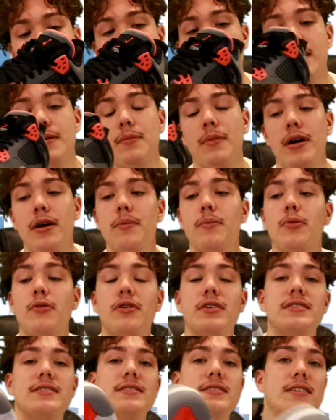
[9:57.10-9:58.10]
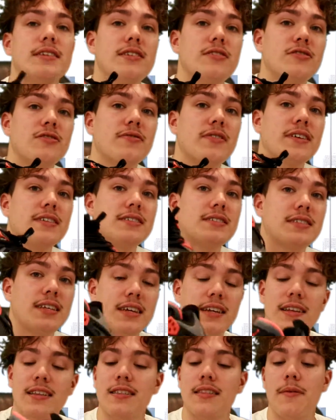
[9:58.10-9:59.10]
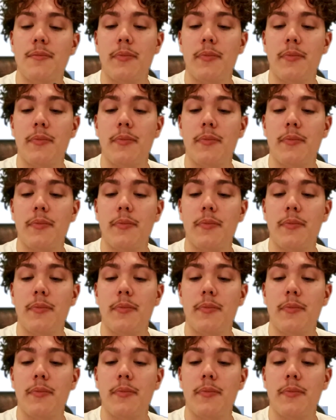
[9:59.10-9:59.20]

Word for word: yeah, my boy Sneaker Invest said it the